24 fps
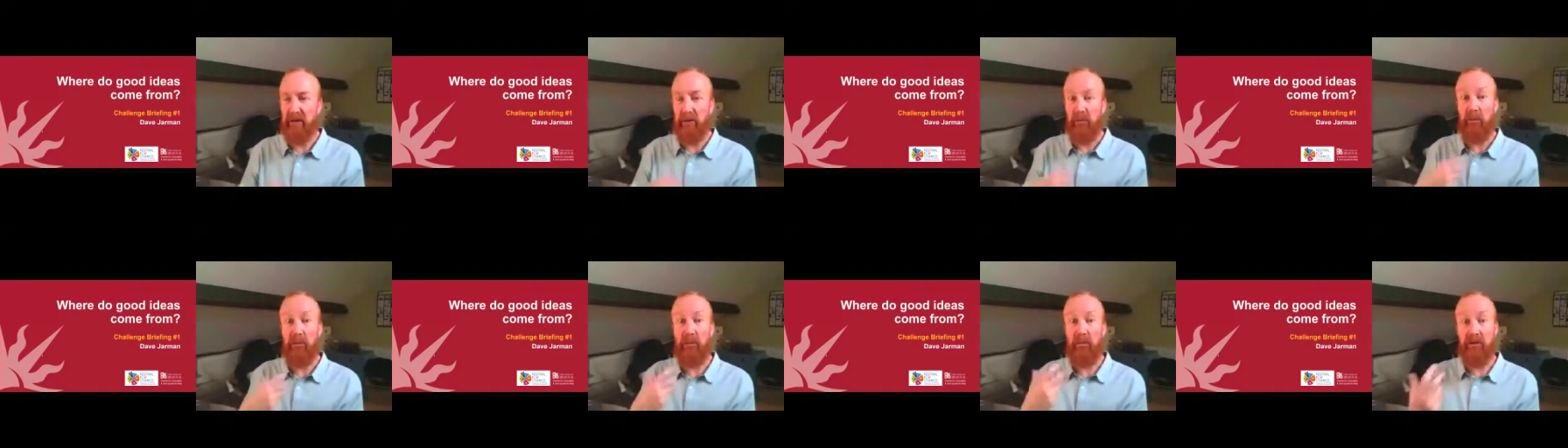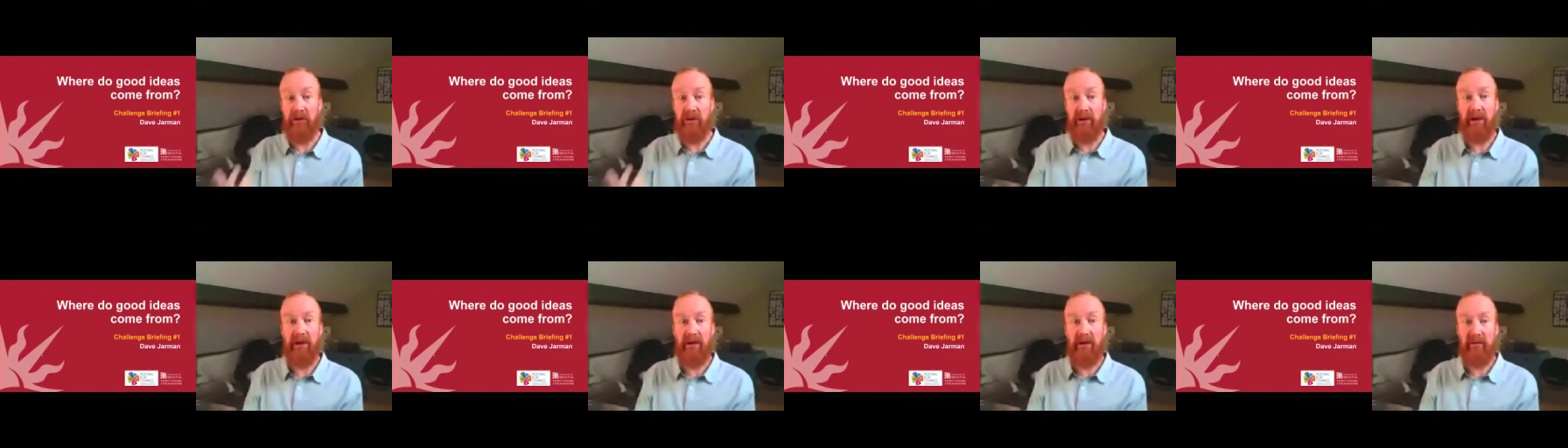We're
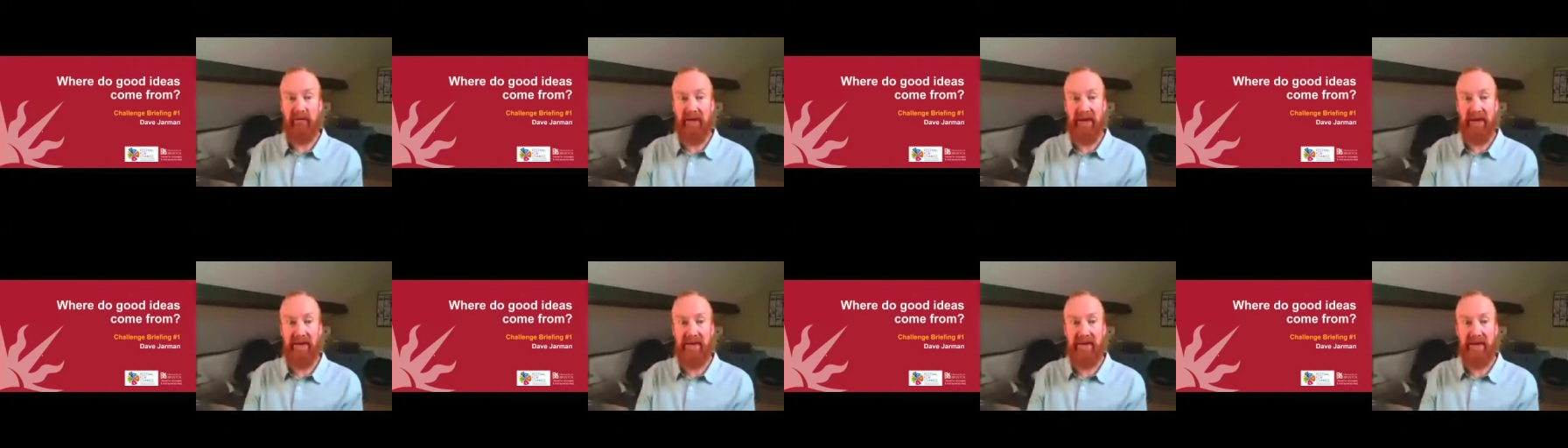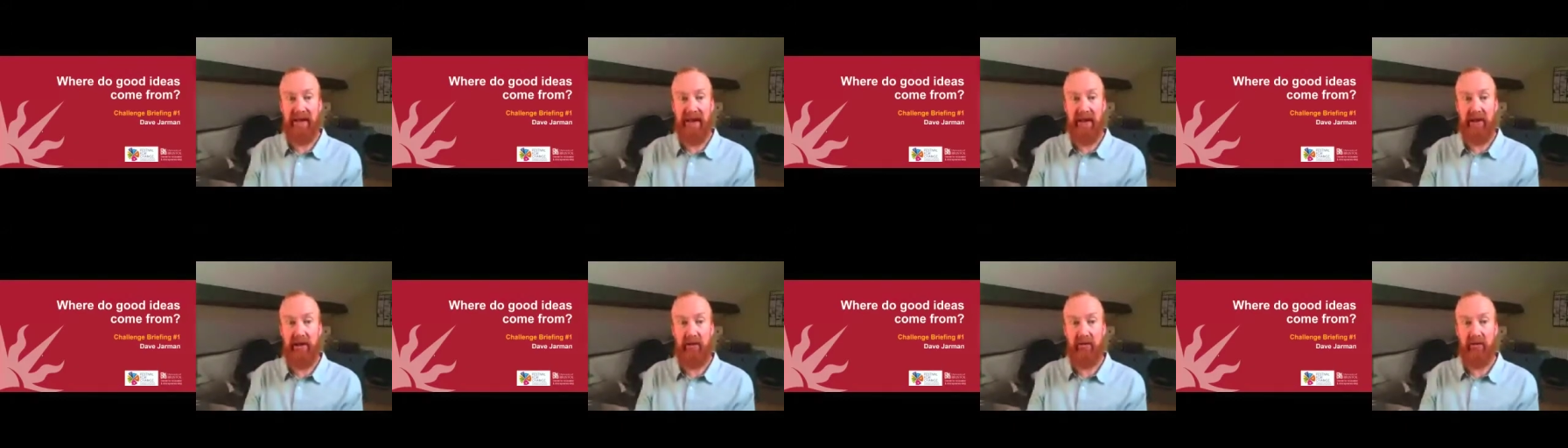also going to
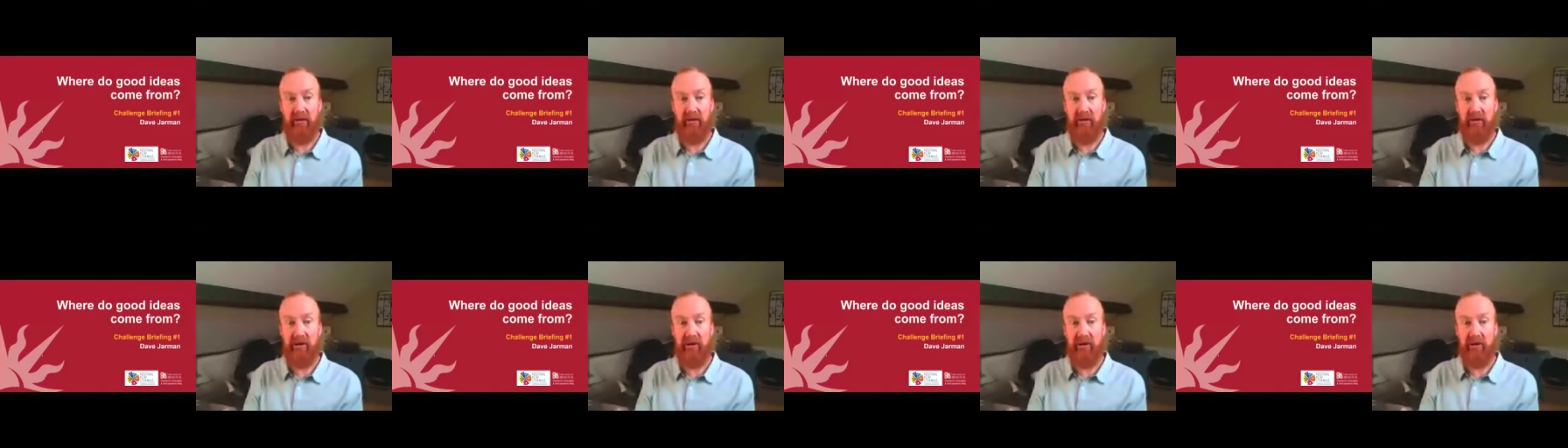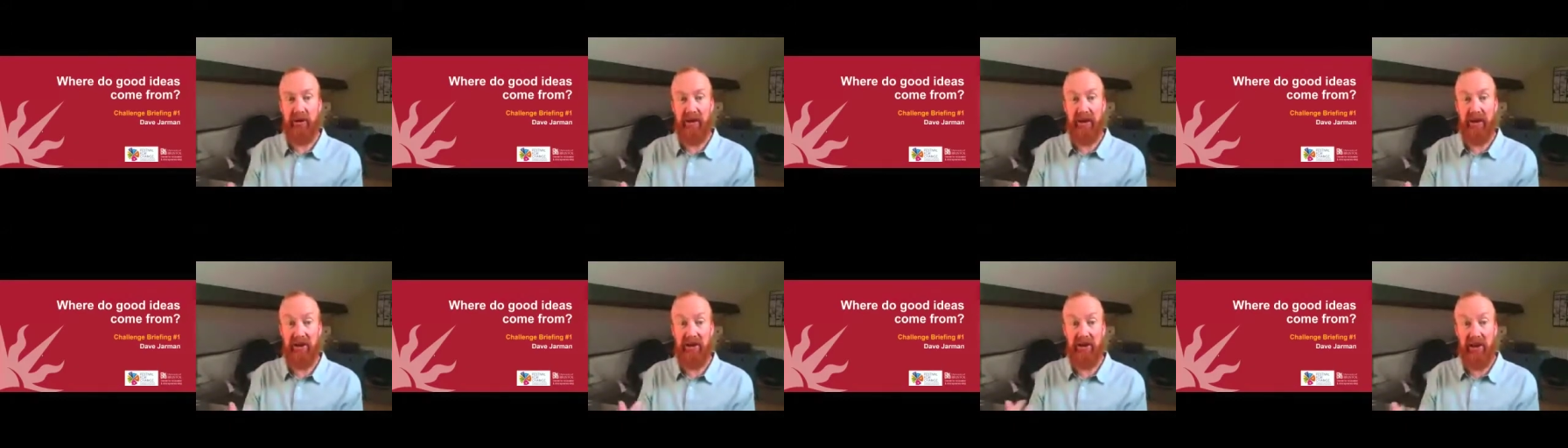restate
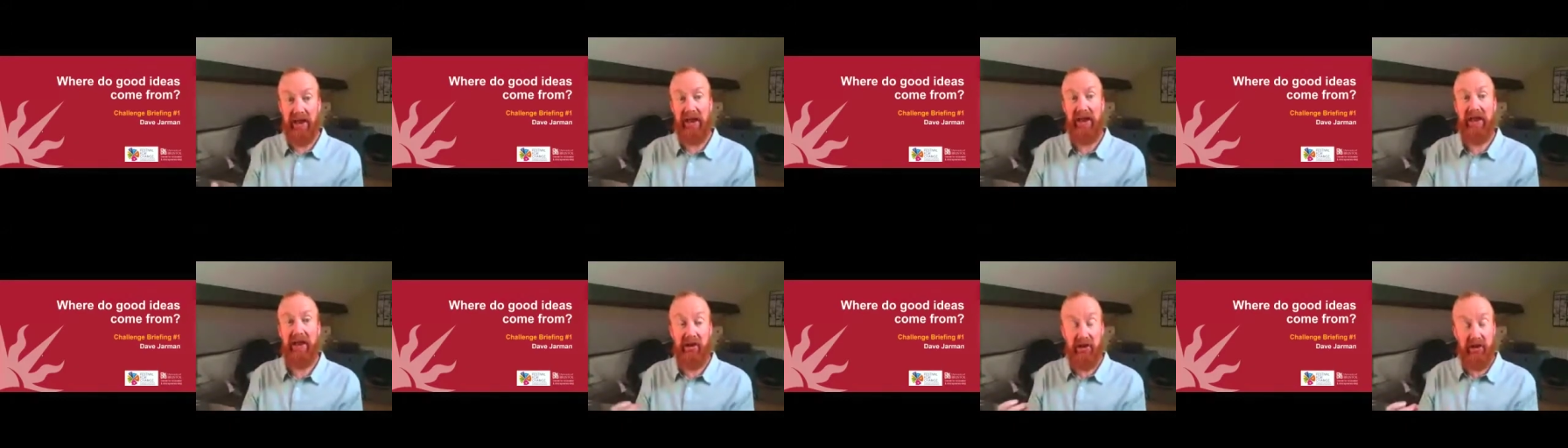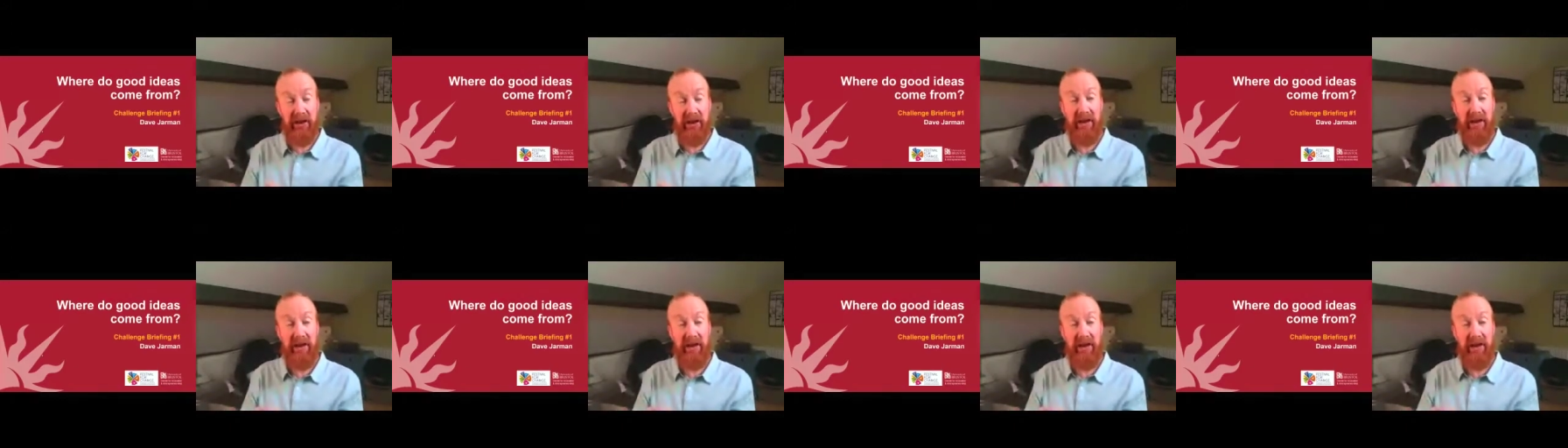the challenge,